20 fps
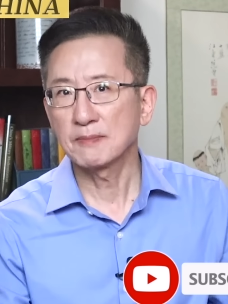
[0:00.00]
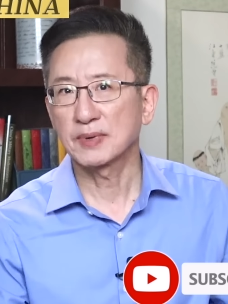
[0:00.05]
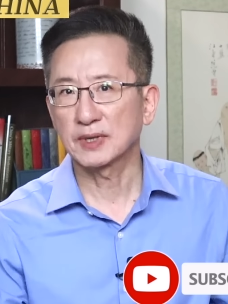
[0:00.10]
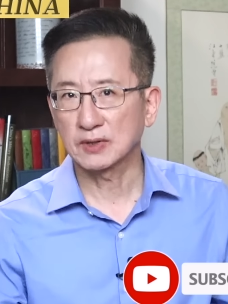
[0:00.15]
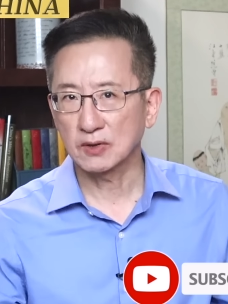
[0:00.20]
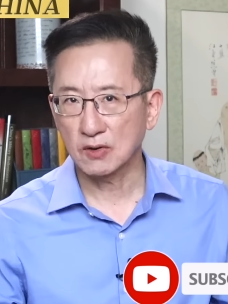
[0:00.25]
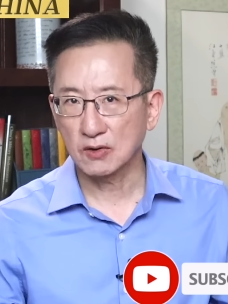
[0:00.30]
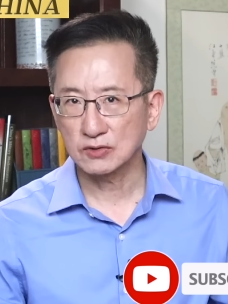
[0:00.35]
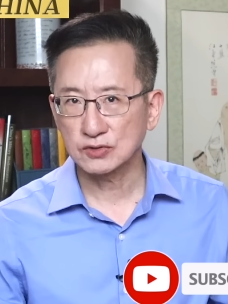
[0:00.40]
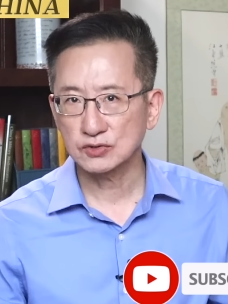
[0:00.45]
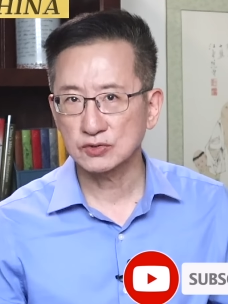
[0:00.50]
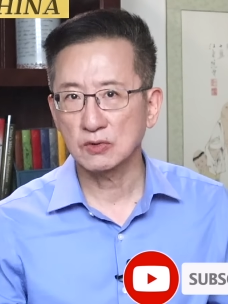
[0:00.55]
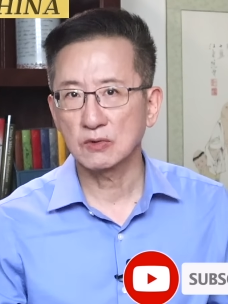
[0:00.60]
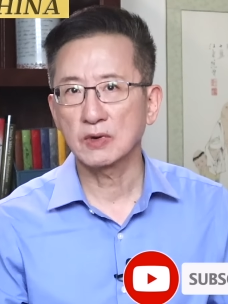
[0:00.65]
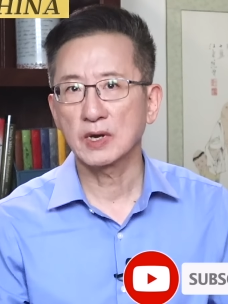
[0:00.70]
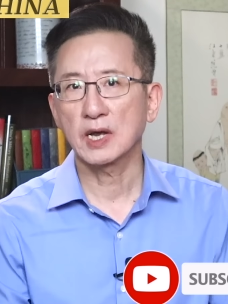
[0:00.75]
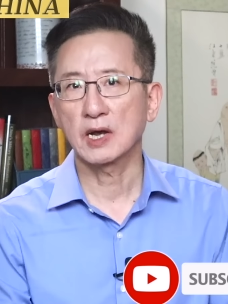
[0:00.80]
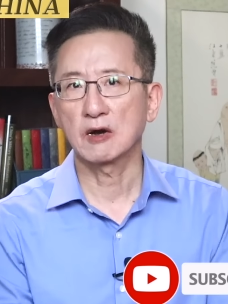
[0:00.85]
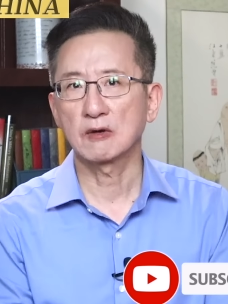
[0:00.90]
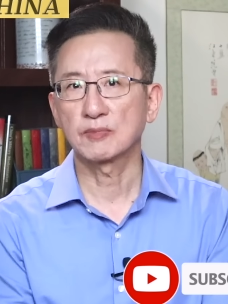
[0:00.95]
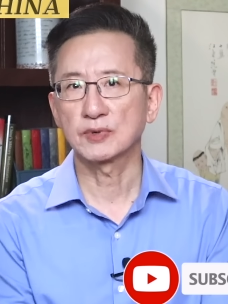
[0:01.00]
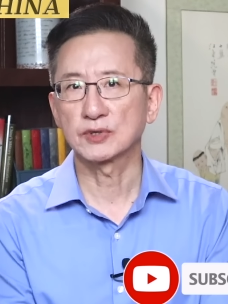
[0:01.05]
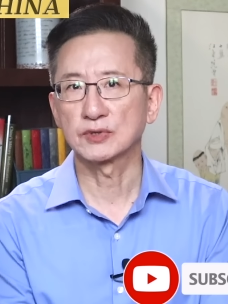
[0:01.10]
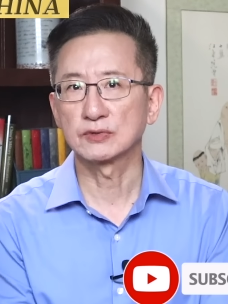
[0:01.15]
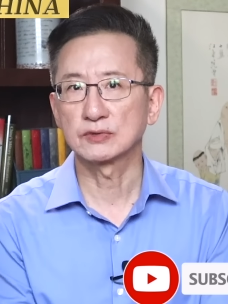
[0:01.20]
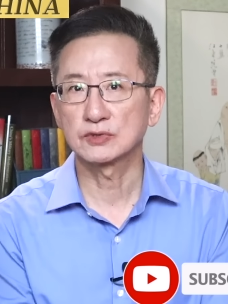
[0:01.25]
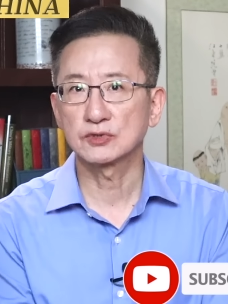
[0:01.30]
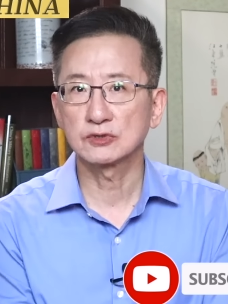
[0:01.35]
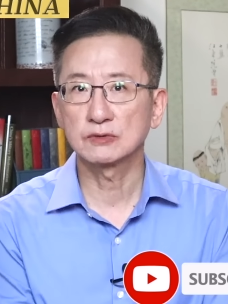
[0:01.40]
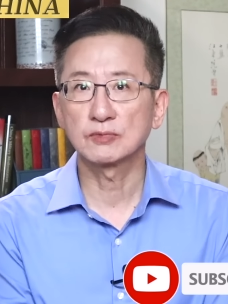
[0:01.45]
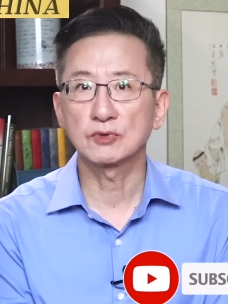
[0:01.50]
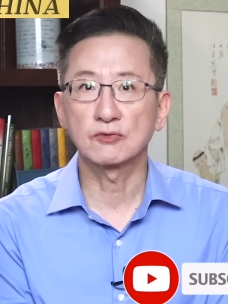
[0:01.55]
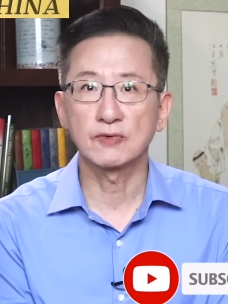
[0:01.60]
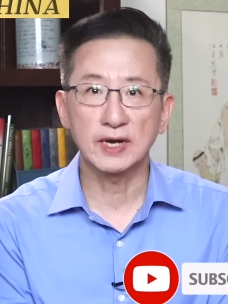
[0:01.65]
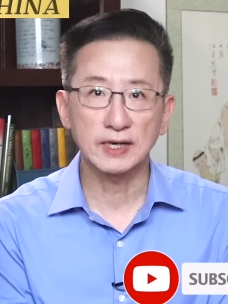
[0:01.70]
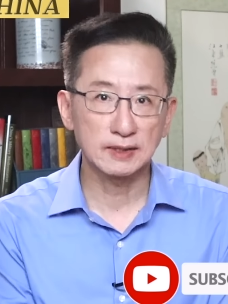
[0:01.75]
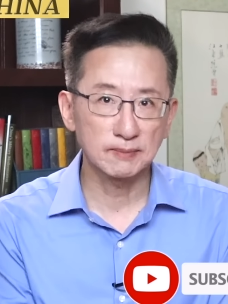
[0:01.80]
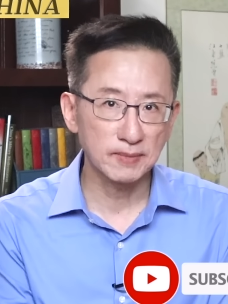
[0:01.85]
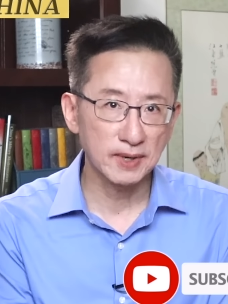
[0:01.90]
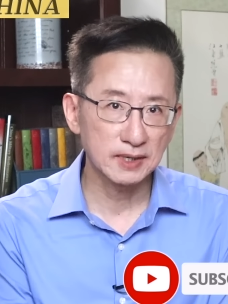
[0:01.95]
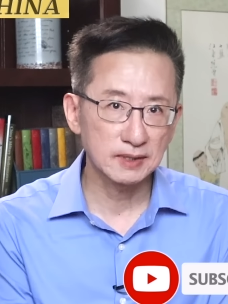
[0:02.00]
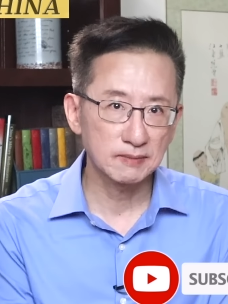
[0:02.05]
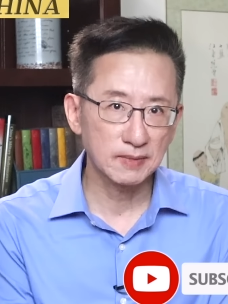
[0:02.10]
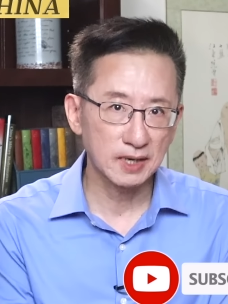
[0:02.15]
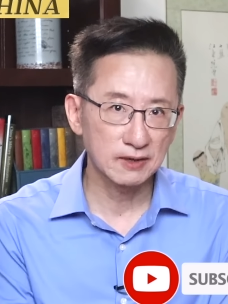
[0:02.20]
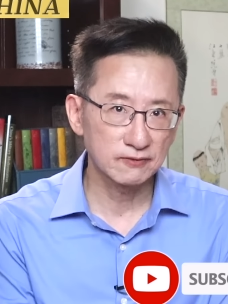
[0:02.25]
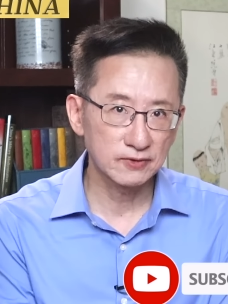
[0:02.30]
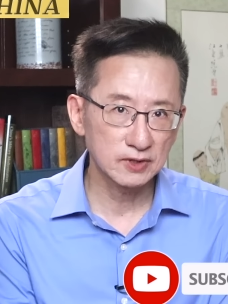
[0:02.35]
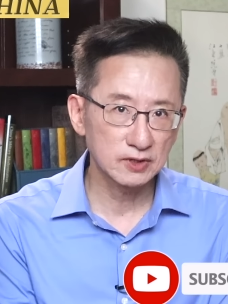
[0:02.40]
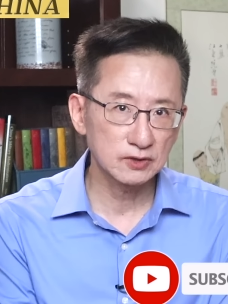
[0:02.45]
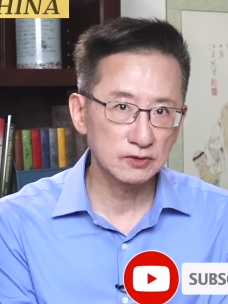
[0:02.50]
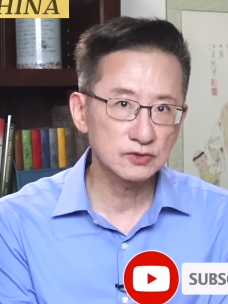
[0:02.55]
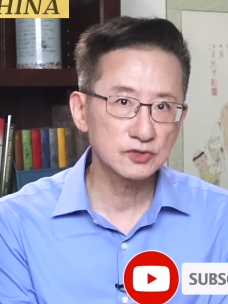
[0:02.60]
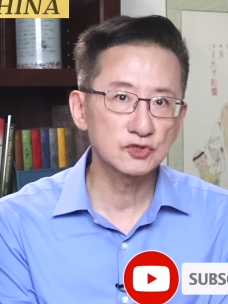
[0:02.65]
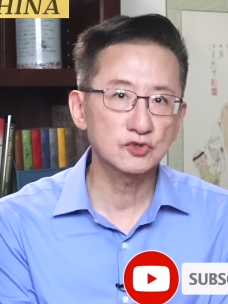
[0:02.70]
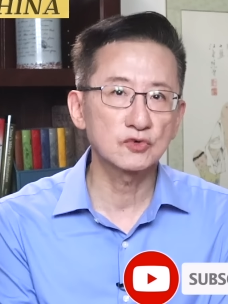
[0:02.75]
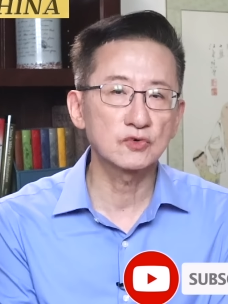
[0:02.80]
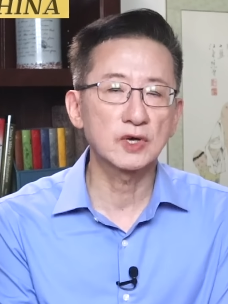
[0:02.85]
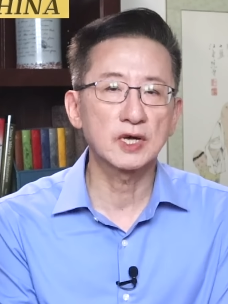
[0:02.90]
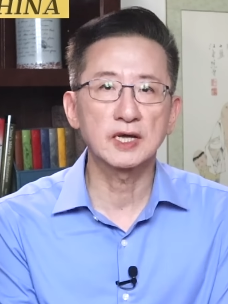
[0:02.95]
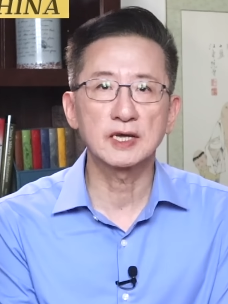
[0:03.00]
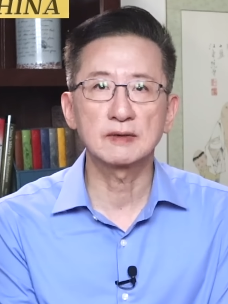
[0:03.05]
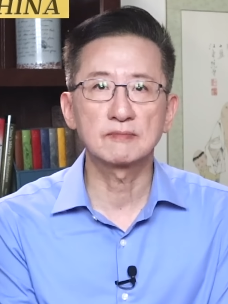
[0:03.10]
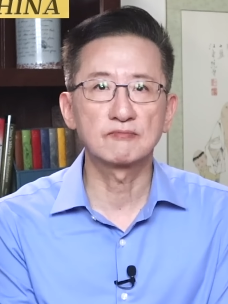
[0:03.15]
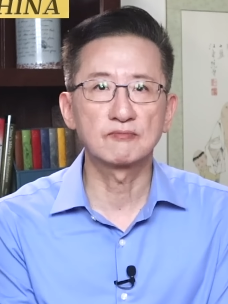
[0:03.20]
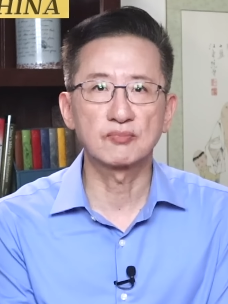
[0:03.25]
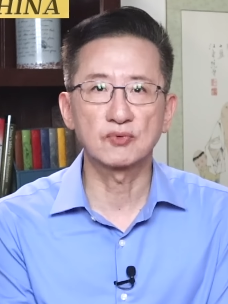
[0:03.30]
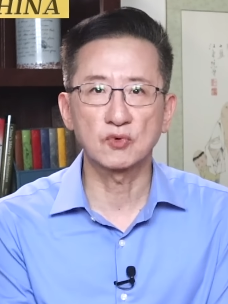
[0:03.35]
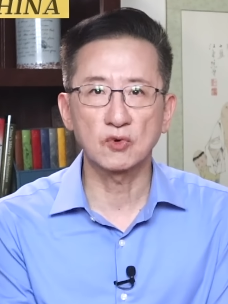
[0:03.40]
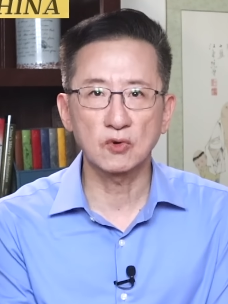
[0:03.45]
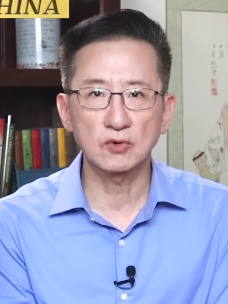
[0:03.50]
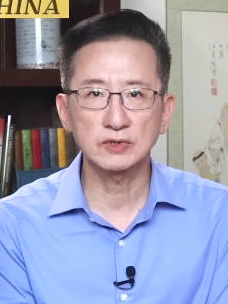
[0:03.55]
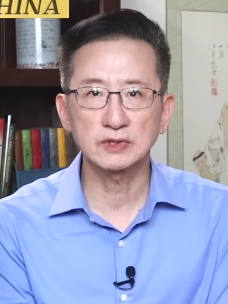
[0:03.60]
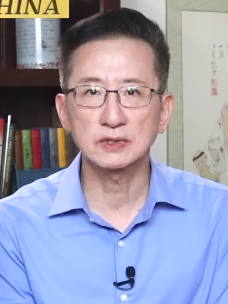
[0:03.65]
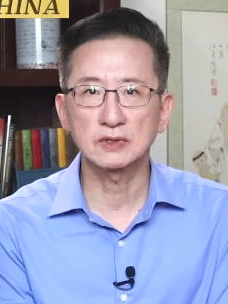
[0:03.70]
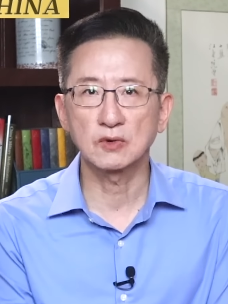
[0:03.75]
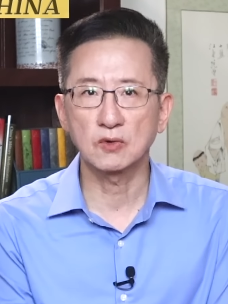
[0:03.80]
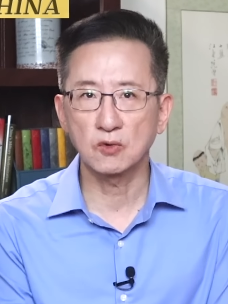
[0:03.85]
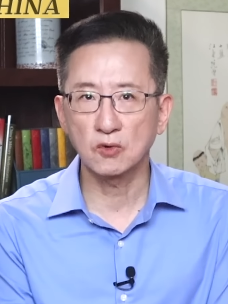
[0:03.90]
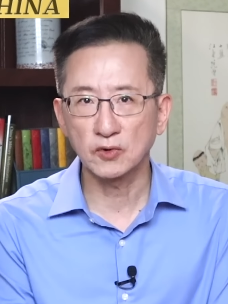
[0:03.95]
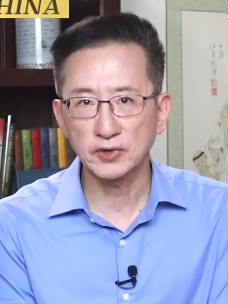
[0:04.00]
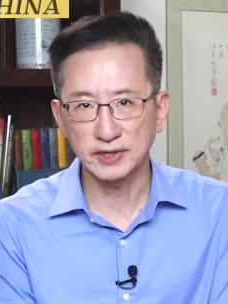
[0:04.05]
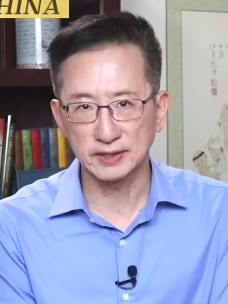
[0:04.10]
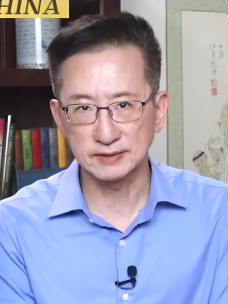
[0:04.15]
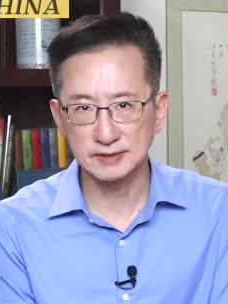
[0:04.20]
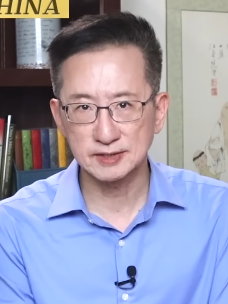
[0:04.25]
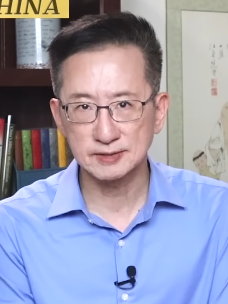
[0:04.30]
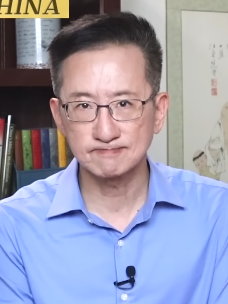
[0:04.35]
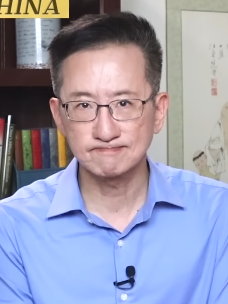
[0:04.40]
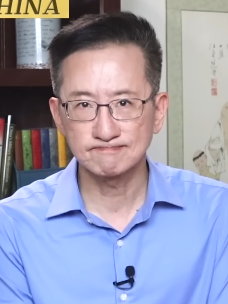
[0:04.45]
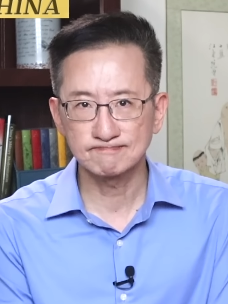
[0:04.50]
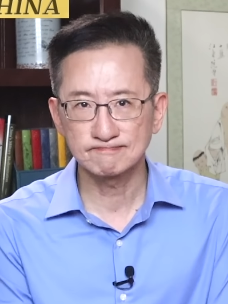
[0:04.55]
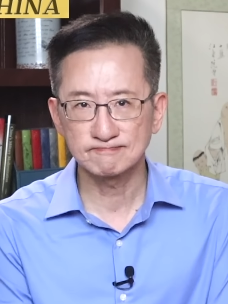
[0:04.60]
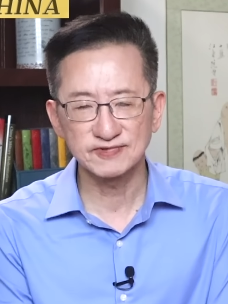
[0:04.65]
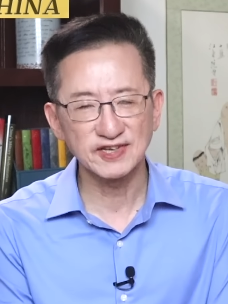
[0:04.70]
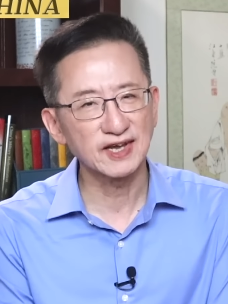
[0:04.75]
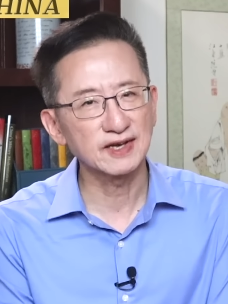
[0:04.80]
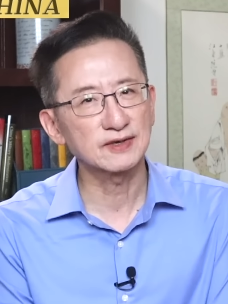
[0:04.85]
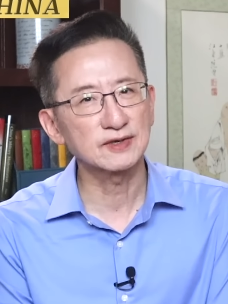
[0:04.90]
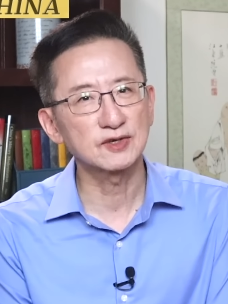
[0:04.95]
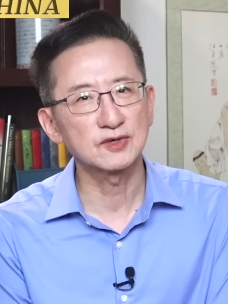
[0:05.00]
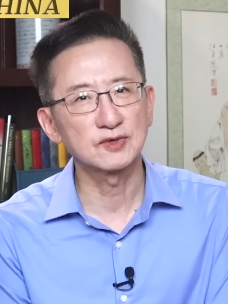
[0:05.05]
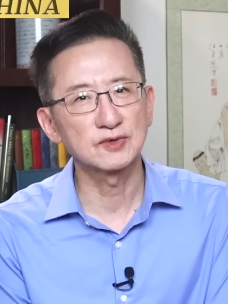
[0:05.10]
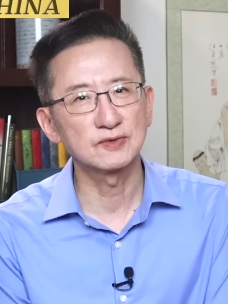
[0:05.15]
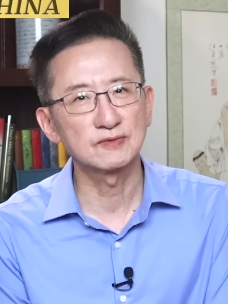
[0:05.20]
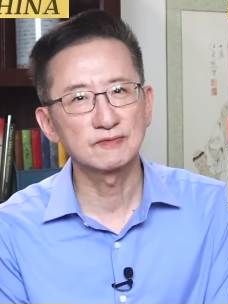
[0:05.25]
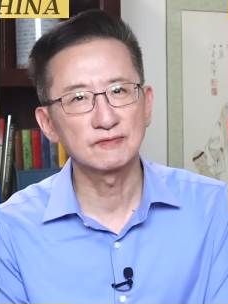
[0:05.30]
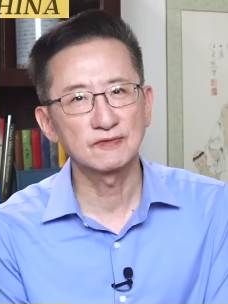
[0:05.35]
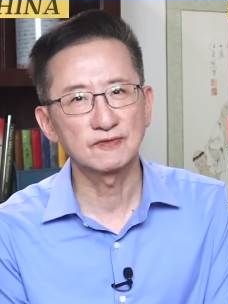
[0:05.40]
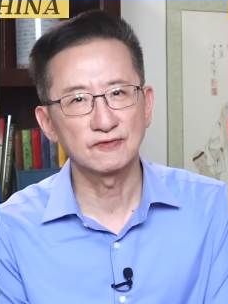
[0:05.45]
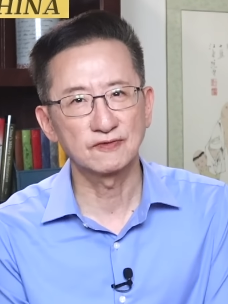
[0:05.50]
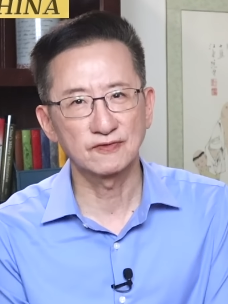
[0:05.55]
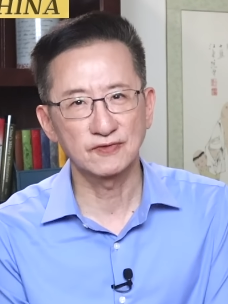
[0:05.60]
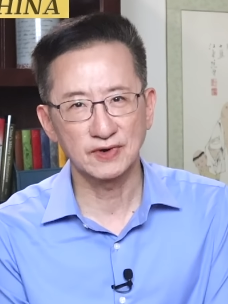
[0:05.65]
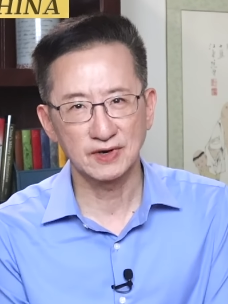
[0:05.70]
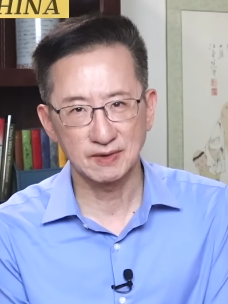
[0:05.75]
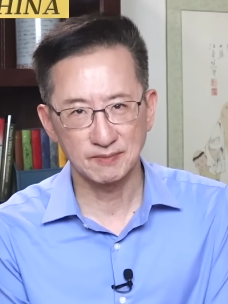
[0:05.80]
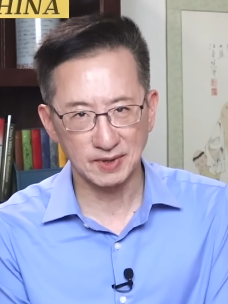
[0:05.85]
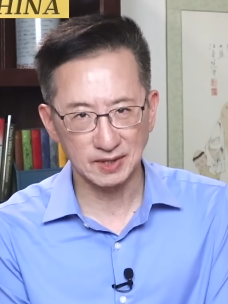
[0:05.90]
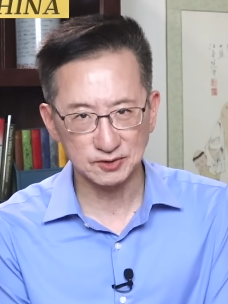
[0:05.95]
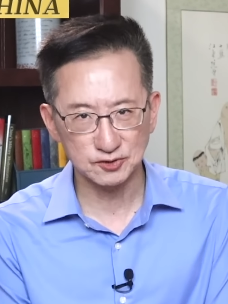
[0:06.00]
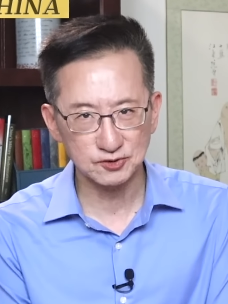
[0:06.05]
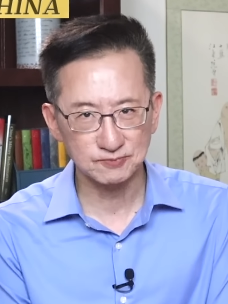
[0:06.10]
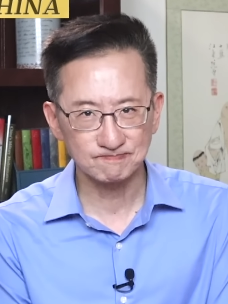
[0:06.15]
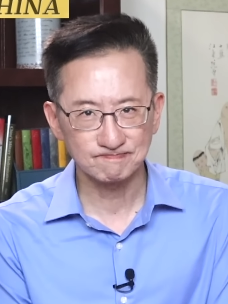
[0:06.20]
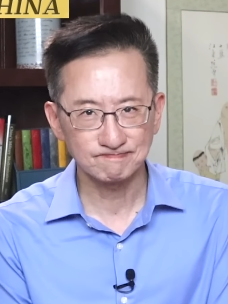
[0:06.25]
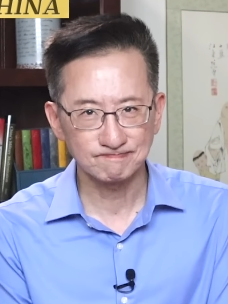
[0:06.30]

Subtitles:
but also help YouTube recommend my videos to a broader audience. Thank you very much.